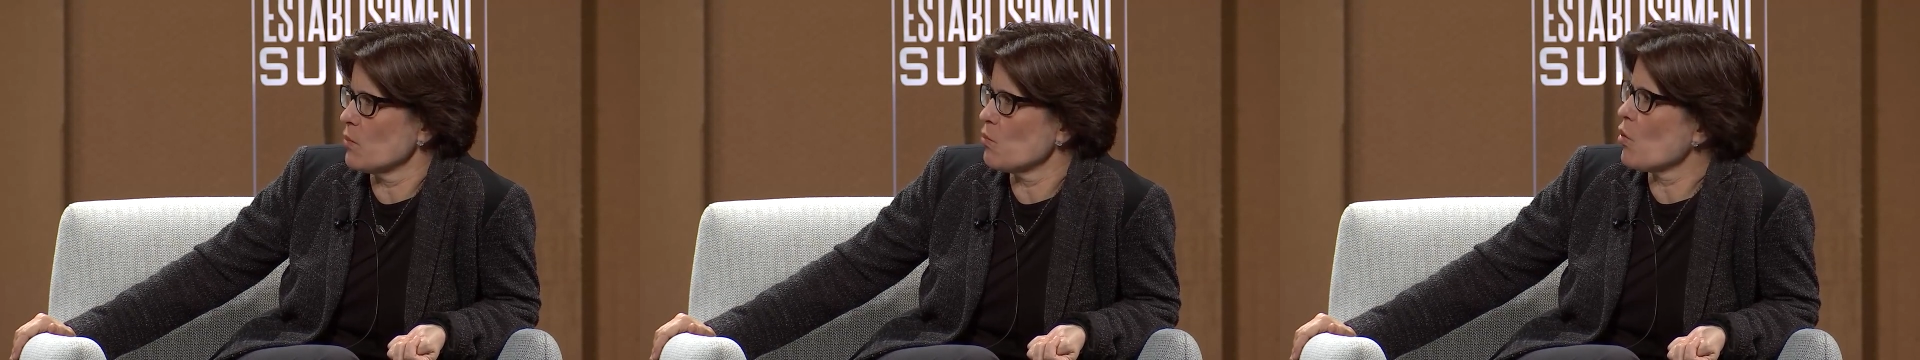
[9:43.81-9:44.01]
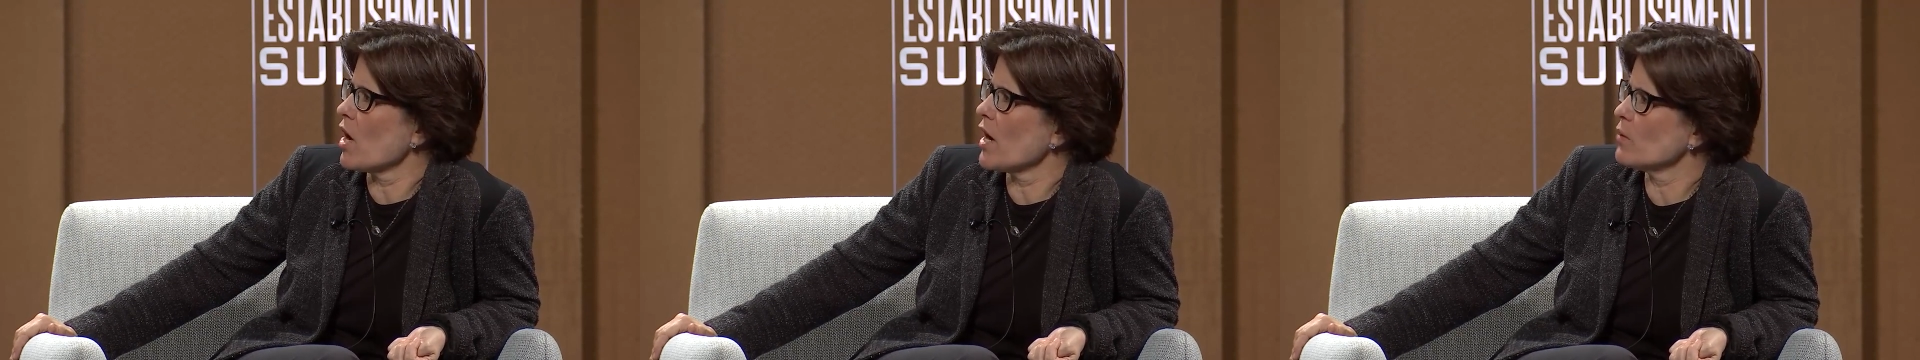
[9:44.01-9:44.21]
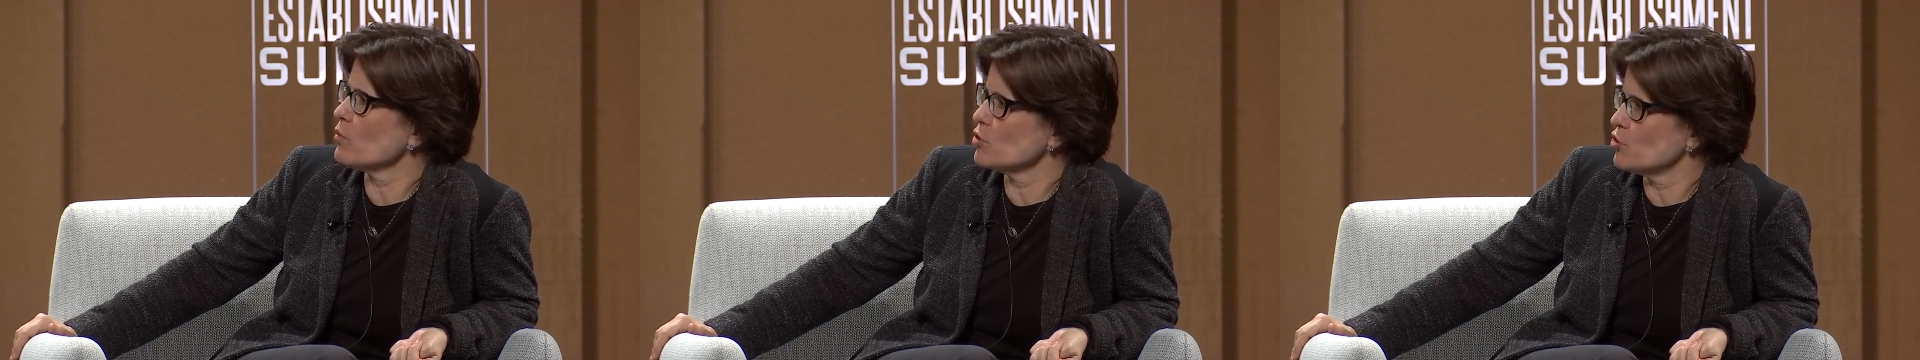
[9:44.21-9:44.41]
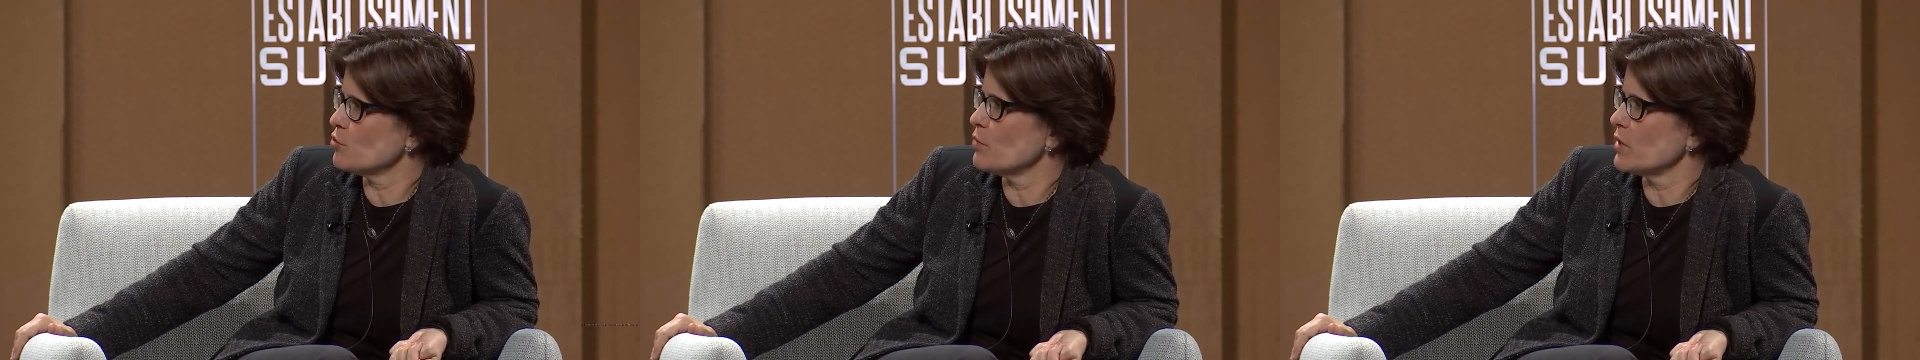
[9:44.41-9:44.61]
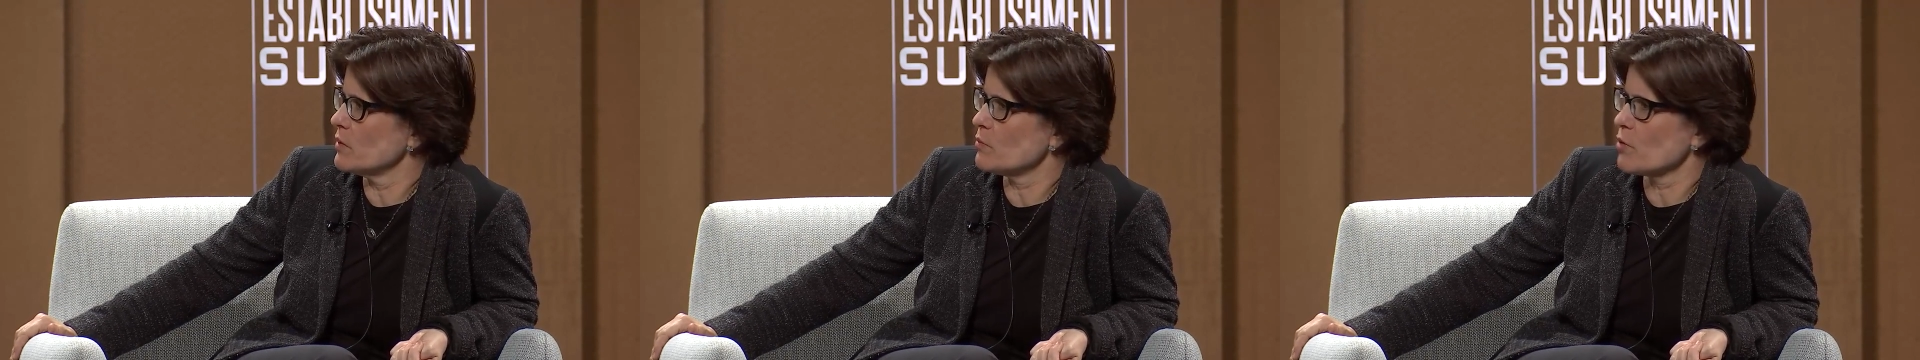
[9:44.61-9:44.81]
and why would you
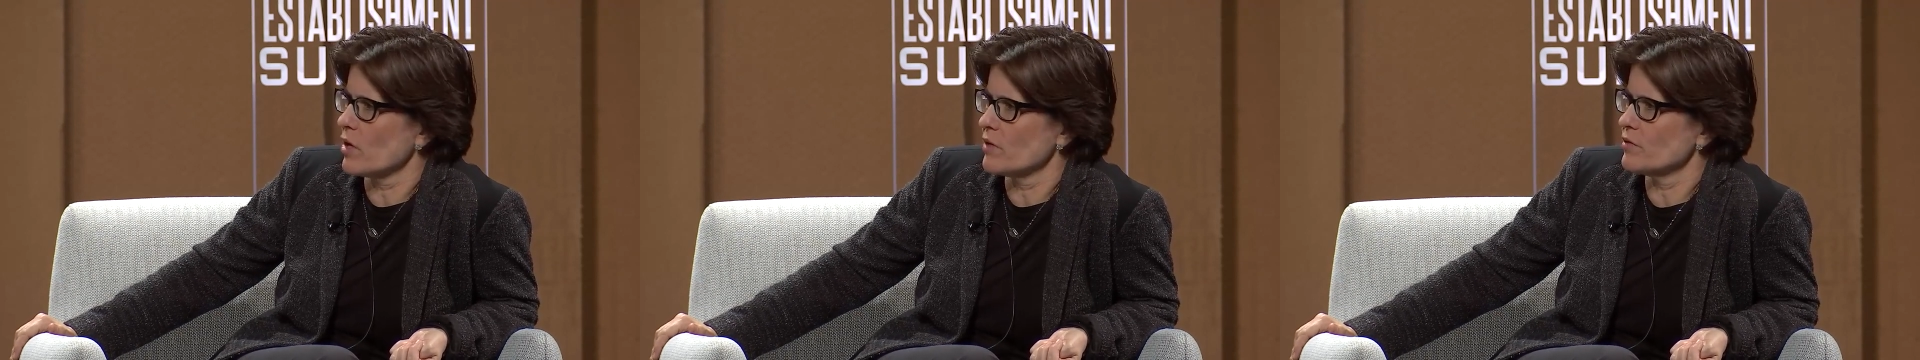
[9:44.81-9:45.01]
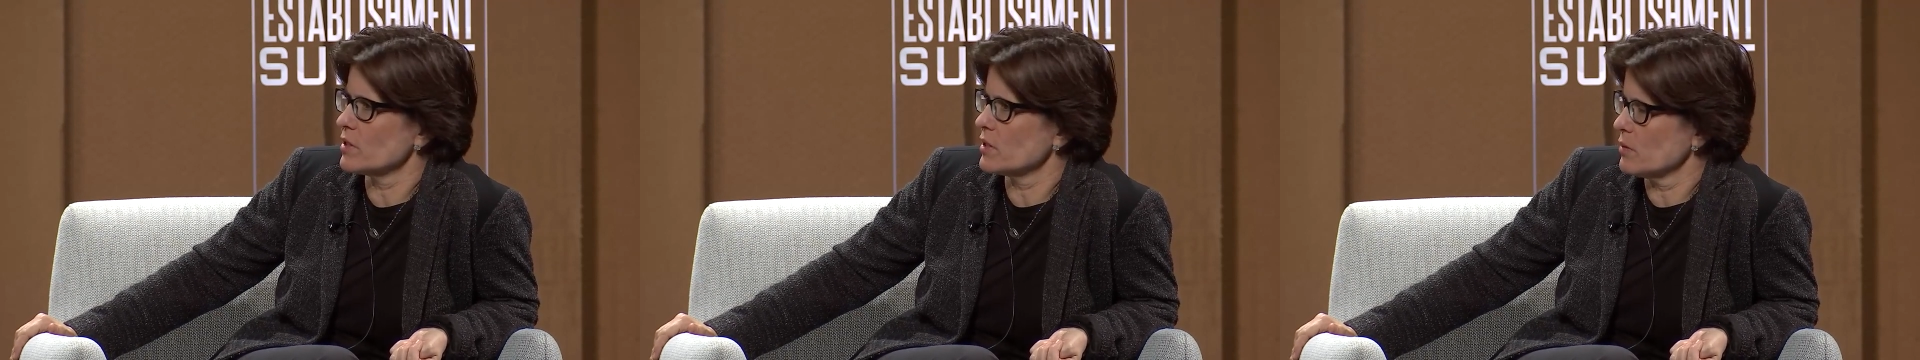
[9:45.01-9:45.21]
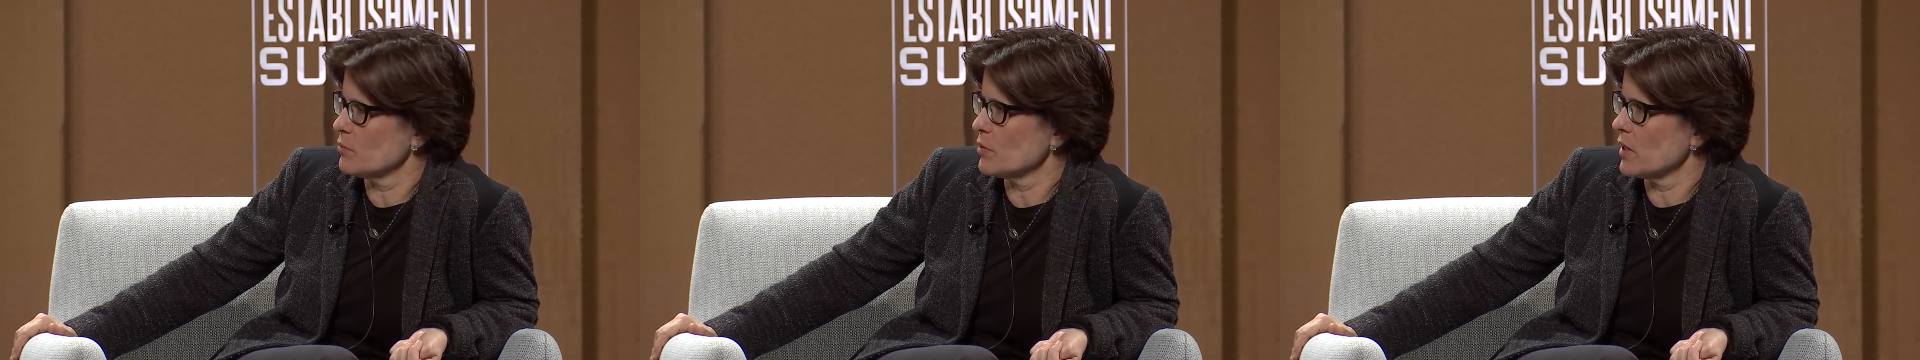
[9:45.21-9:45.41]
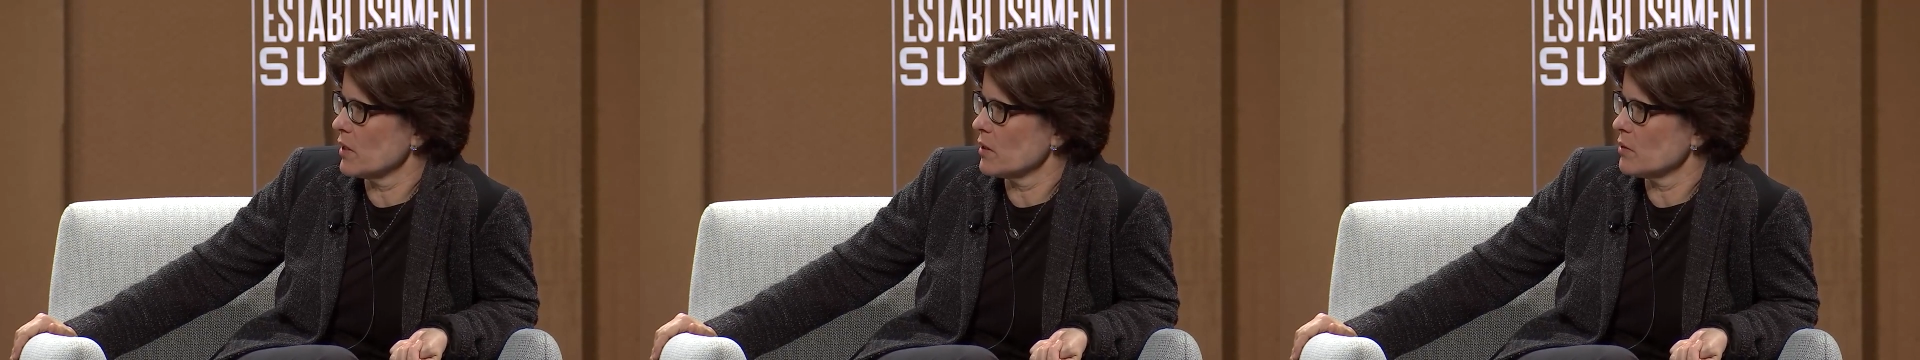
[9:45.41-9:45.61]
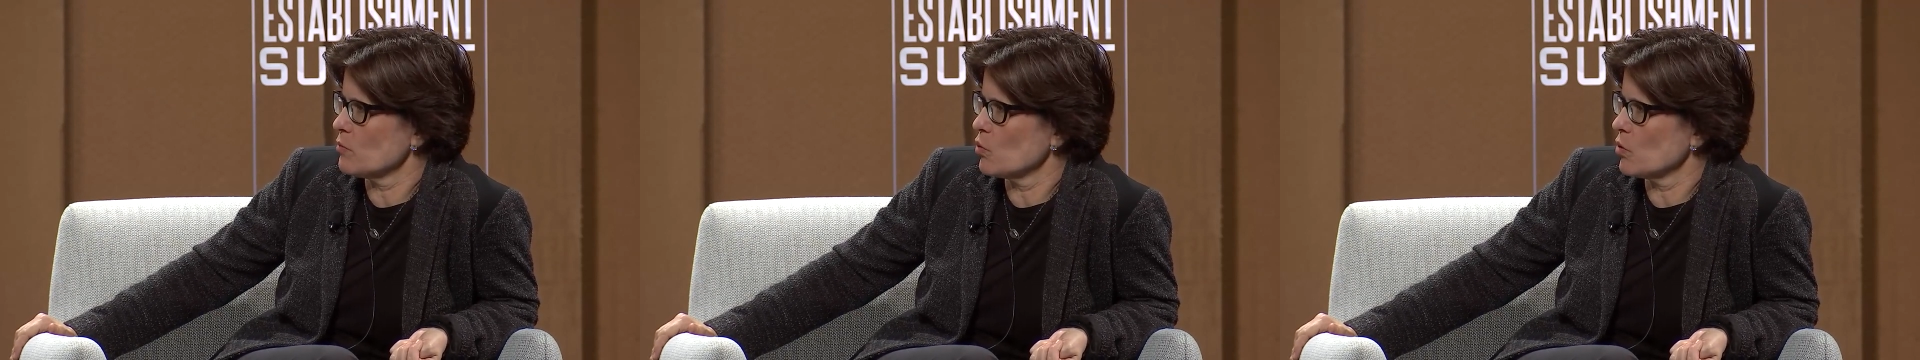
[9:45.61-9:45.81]
be a private company
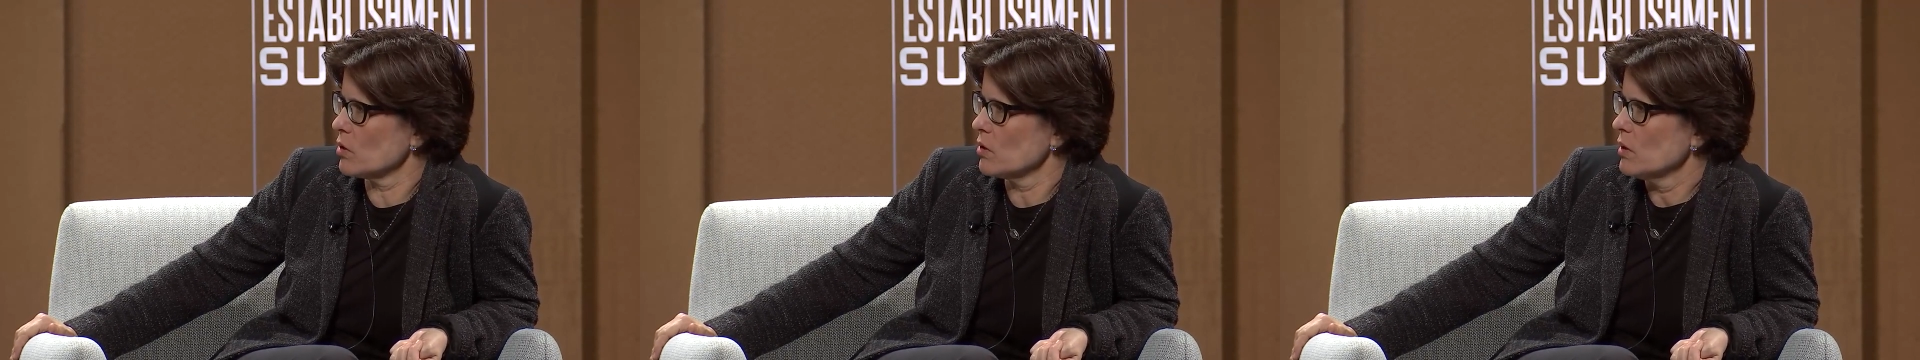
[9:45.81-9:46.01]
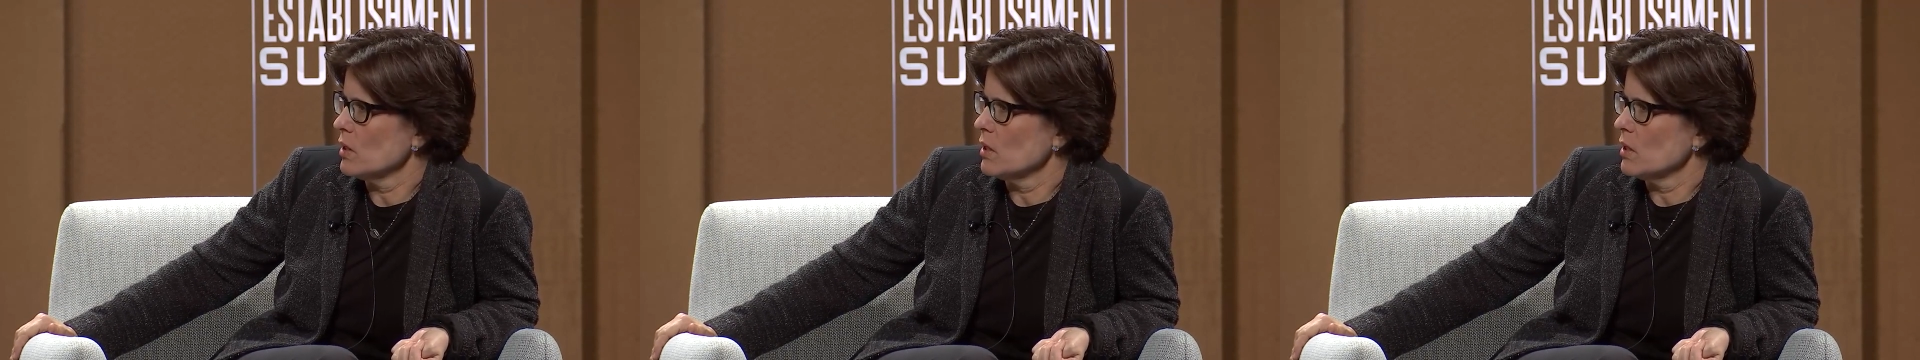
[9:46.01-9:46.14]
anymore?